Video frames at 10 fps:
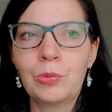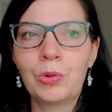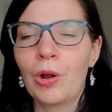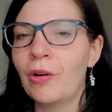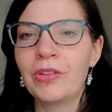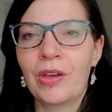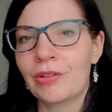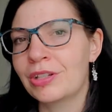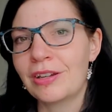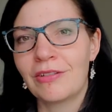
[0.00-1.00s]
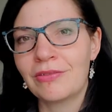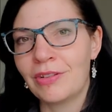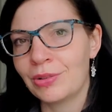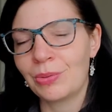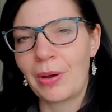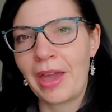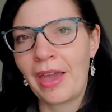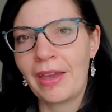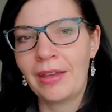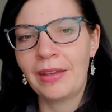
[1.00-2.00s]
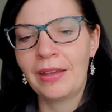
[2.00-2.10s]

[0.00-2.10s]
when all the other stuff falls away.